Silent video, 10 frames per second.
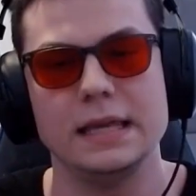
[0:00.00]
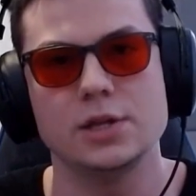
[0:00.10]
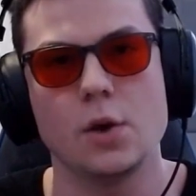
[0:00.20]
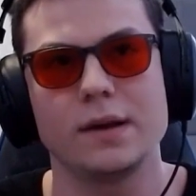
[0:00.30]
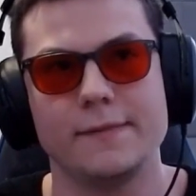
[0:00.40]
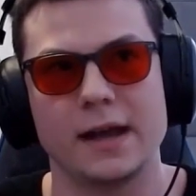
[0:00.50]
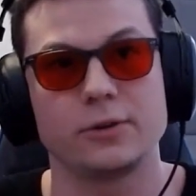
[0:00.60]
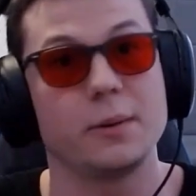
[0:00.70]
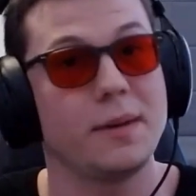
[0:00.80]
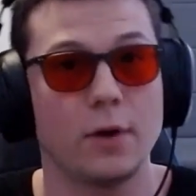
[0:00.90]
The Token
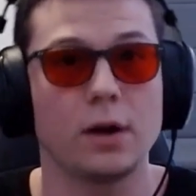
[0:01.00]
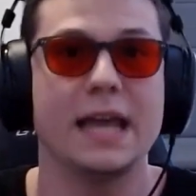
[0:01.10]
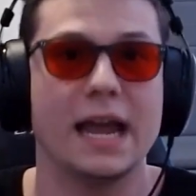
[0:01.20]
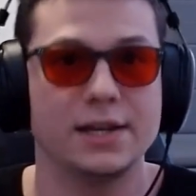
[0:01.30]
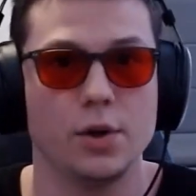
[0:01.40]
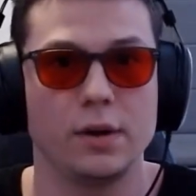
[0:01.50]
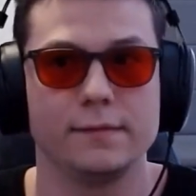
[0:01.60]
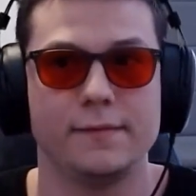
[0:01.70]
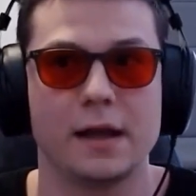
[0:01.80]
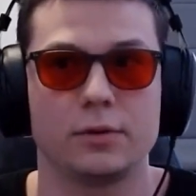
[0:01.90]
Factory, we've already had
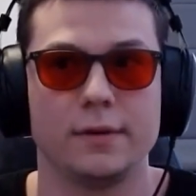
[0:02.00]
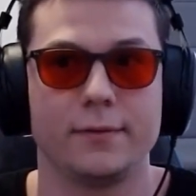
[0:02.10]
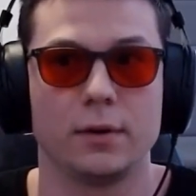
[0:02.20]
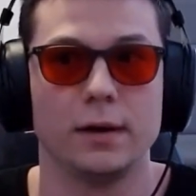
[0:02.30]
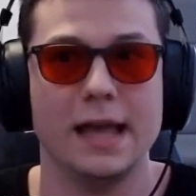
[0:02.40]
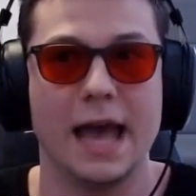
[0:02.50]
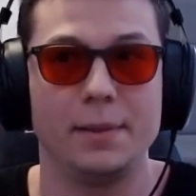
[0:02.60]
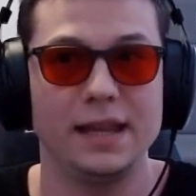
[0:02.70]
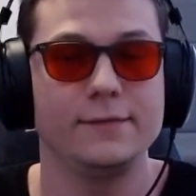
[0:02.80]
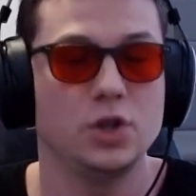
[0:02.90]
Token Factory for, I
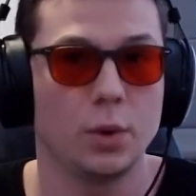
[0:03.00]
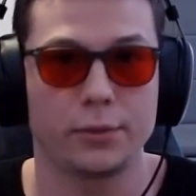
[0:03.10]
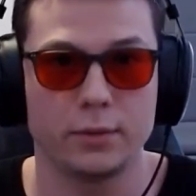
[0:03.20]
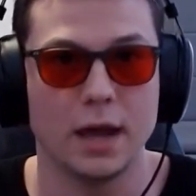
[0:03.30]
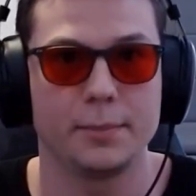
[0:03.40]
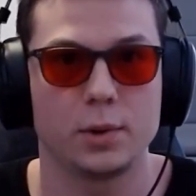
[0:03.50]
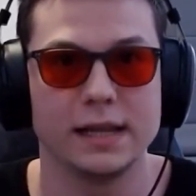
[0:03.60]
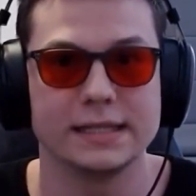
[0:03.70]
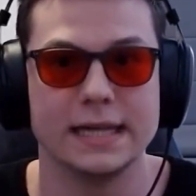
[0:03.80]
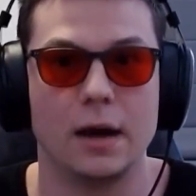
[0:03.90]
believe, 2 or 3
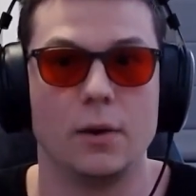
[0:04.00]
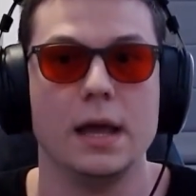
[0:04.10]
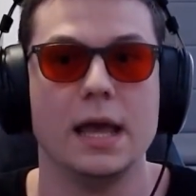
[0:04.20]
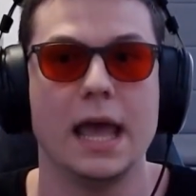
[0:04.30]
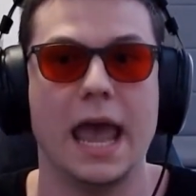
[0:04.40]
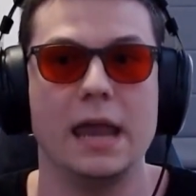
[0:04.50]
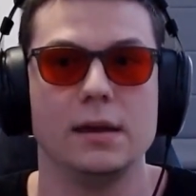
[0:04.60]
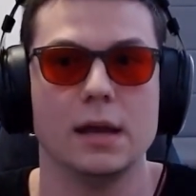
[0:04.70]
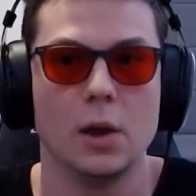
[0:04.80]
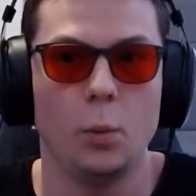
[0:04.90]
upgrades now.
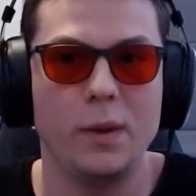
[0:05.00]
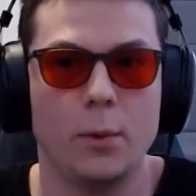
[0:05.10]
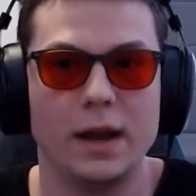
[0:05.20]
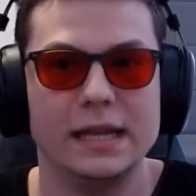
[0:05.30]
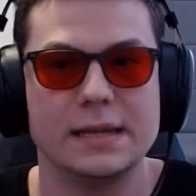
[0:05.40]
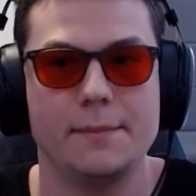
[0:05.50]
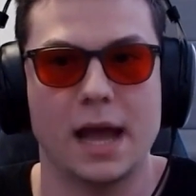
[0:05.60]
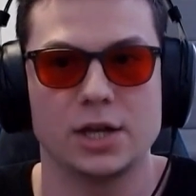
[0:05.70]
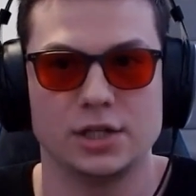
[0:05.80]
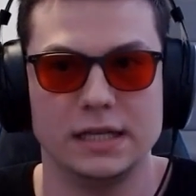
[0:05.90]
And we wanted to
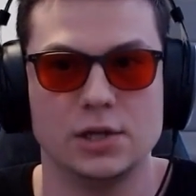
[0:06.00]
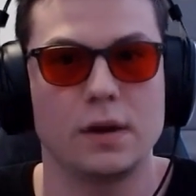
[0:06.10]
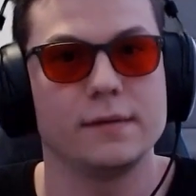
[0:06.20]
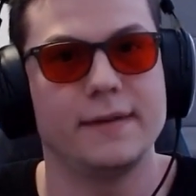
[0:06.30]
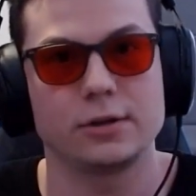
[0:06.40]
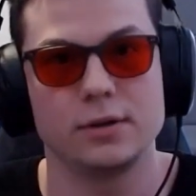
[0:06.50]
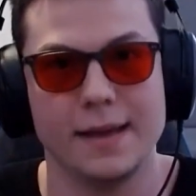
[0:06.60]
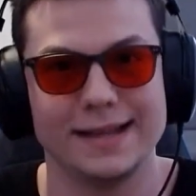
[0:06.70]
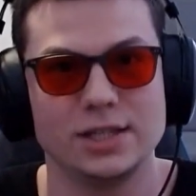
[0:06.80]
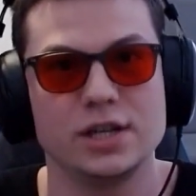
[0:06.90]
match the Token Factory
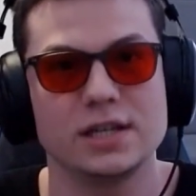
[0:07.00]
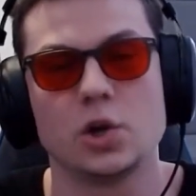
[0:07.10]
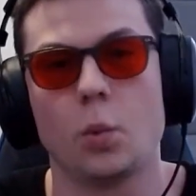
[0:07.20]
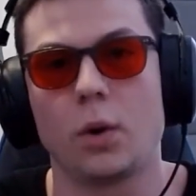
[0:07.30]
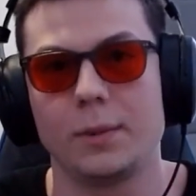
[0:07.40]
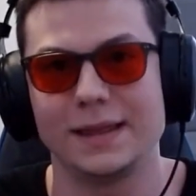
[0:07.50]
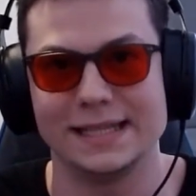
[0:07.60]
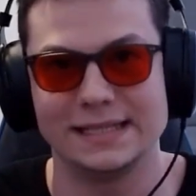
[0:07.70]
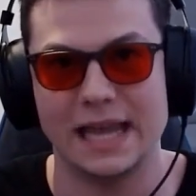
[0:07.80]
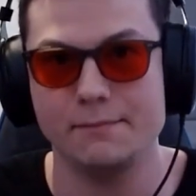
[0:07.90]
messages to work with
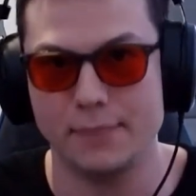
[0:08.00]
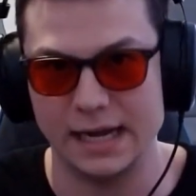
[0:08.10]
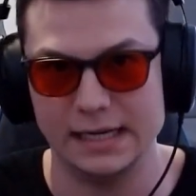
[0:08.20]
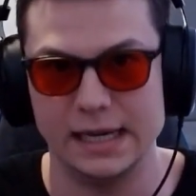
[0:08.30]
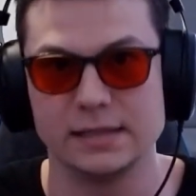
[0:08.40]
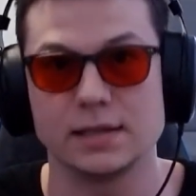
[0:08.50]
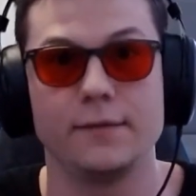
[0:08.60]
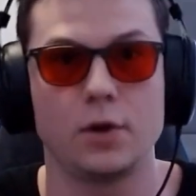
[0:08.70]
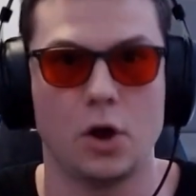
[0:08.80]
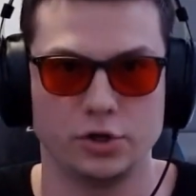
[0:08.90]
the same bindings
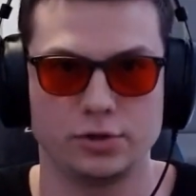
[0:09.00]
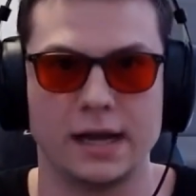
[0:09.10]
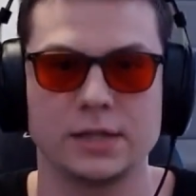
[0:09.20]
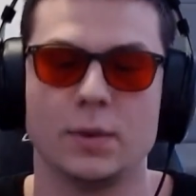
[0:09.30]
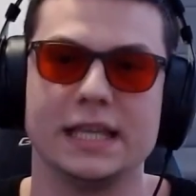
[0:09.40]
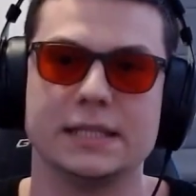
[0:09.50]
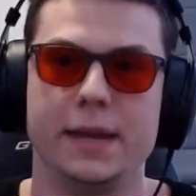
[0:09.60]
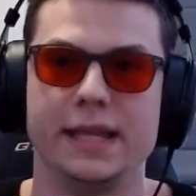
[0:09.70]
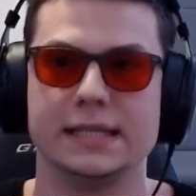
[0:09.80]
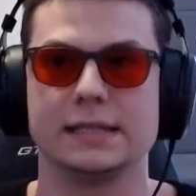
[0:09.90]
of contracts. What
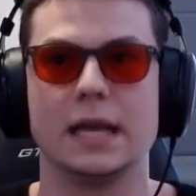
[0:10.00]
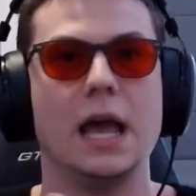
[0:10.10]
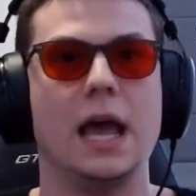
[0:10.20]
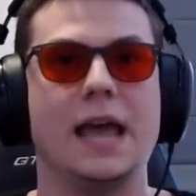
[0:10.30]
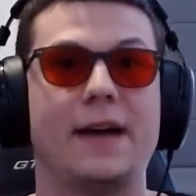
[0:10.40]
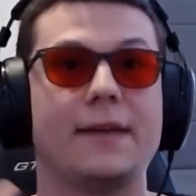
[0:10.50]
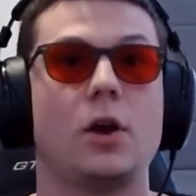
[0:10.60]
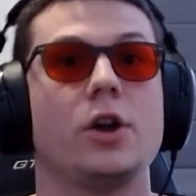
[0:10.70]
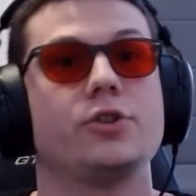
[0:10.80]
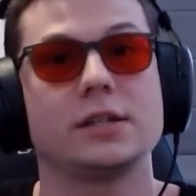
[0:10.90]
this means is, if I have
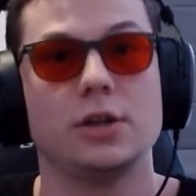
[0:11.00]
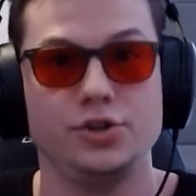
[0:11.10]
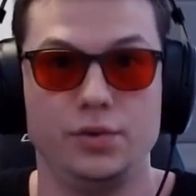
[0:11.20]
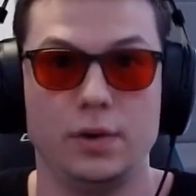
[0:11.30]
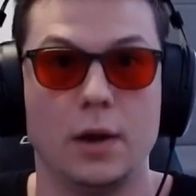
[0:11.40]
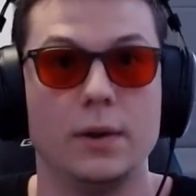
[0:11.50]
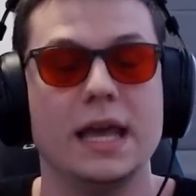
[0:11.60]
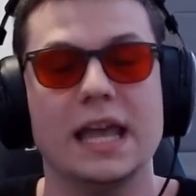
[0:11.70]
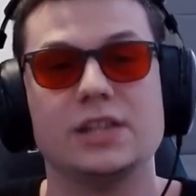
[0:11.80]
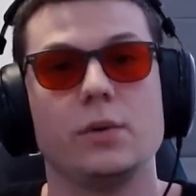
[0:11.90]
a contract on Juno,
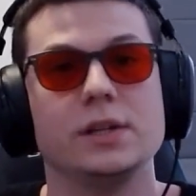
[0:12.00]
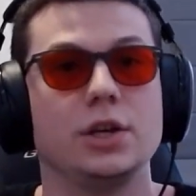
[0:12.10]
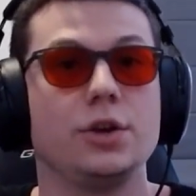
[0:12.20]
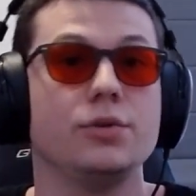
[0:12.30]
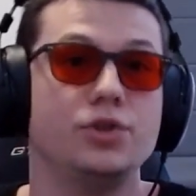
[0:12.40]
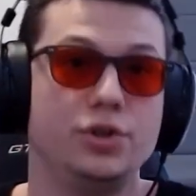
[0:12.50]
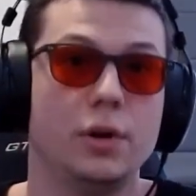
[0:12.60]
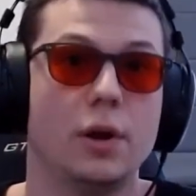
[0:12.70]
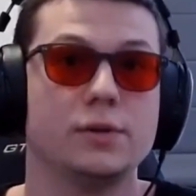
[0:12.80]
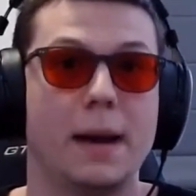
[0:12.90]
it's going to use
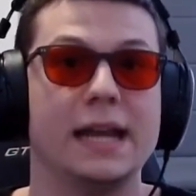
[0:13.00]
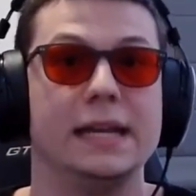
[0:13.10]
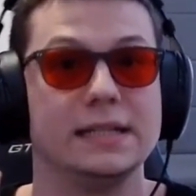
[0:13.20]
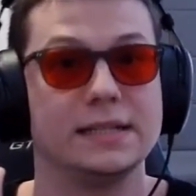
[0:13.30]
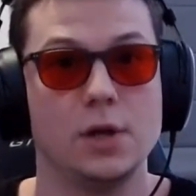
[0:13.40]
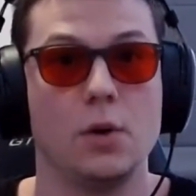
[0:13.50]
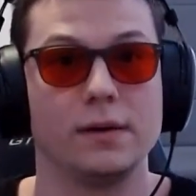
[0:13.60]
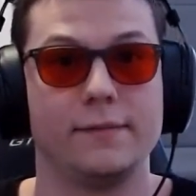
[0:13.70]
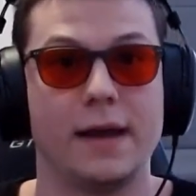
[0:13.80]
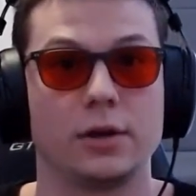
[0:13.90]
Juno's bindings of
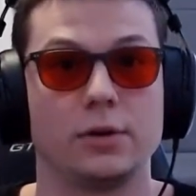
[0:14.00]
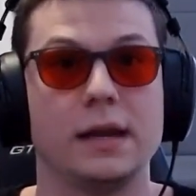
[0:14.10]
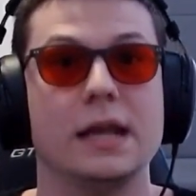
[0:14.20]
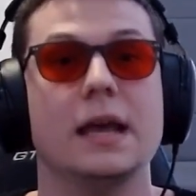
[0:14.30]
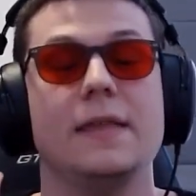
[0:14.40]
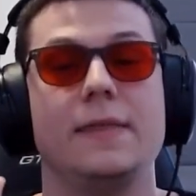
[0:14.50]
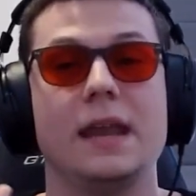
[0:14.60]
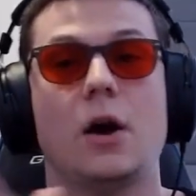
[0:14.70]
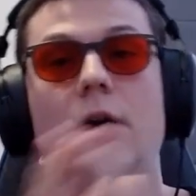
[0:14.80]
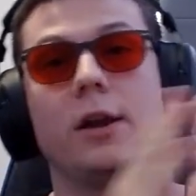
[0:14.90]
Token Factory.
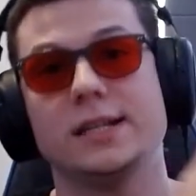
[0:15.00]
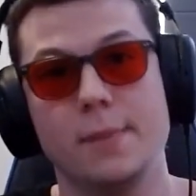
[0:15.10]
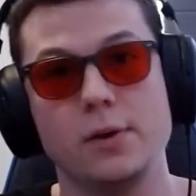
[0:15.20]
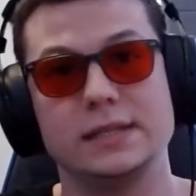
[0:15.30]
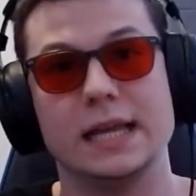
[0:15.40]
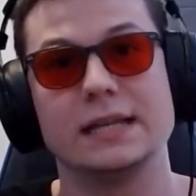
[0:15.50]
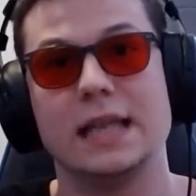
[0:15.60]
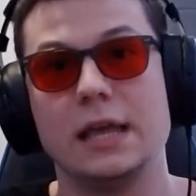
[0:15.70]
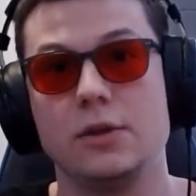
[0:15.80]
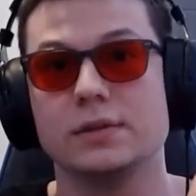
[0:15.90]
Then on Osmosis,
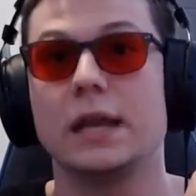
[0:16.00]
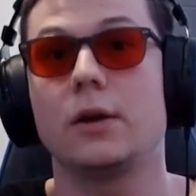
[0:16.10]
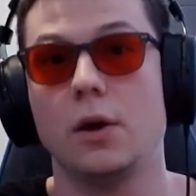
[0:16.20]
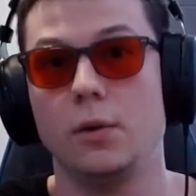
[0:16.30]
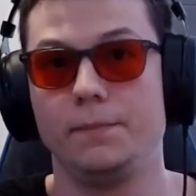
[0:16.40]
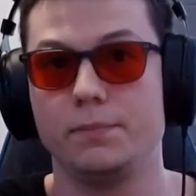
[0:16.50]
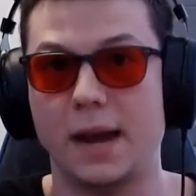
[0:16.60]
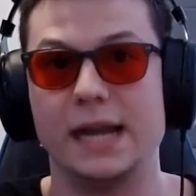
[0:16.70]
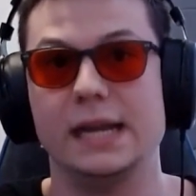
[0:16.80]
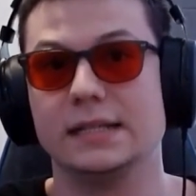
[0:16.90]
they use their own
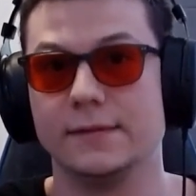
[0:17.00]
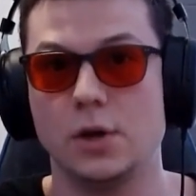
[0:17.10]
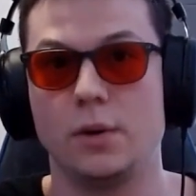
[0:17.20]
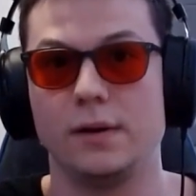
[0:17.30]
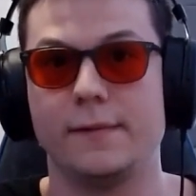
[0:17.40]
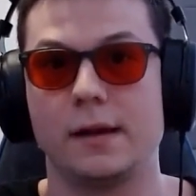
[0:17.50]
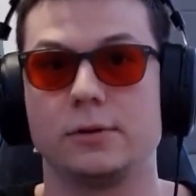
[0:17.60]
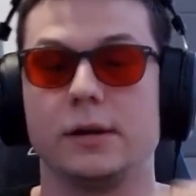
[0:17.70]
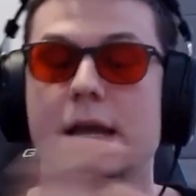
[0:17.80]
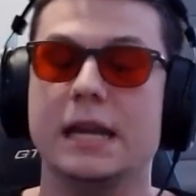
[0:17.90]
bindings of Token Factory.